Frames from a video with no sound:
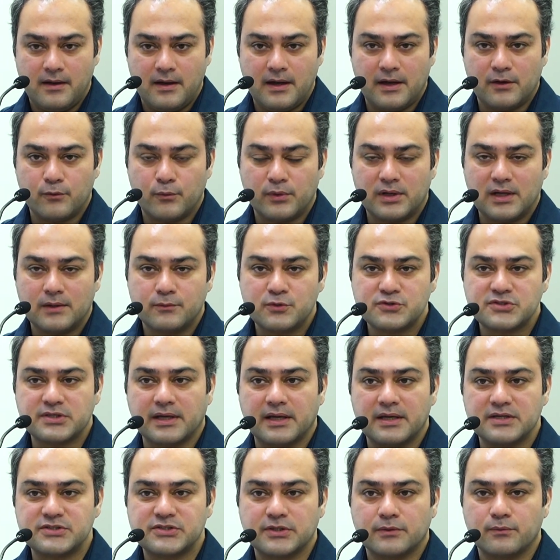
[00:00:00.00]
And when I was
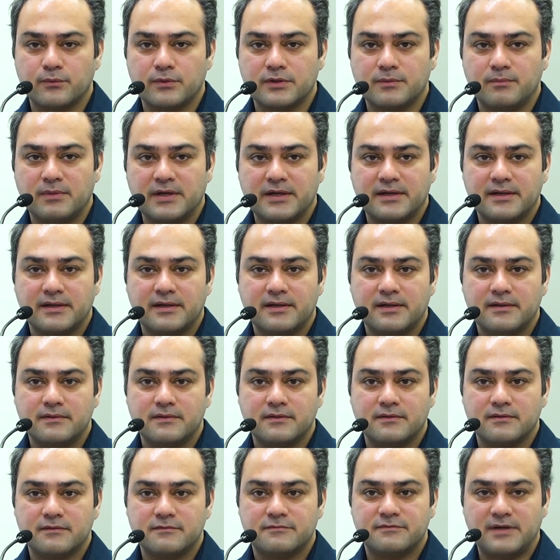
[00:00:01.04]
engaging with my
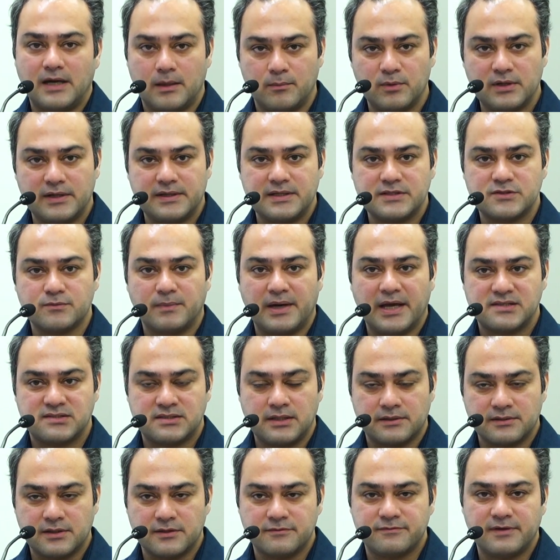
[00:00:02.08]
families, my
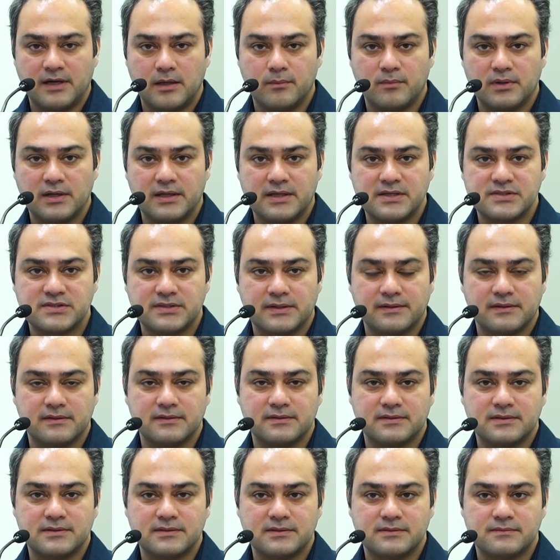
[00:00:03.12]
extended families, and
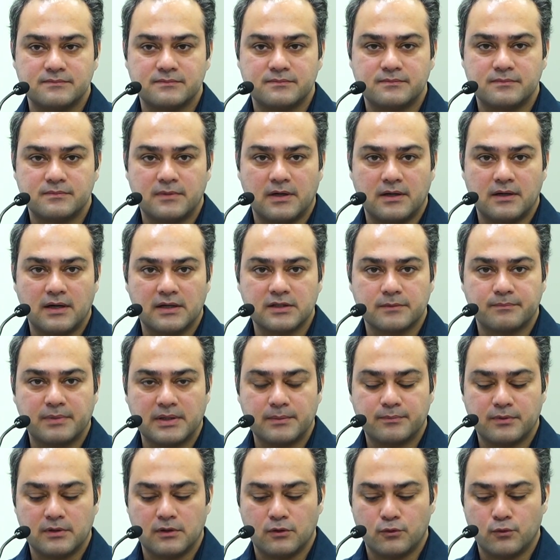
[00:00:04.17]
the other
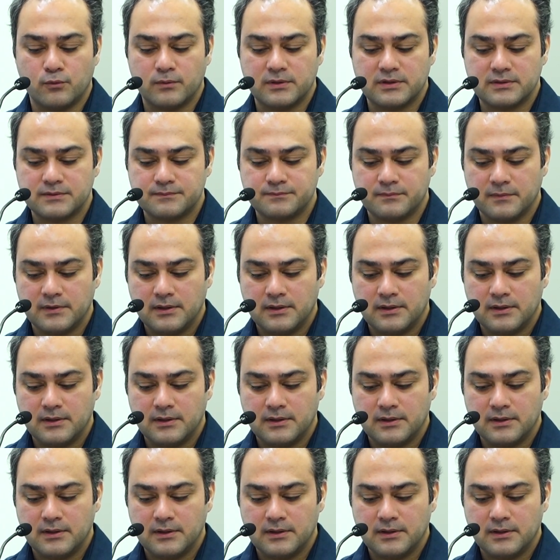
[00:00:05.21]
people who were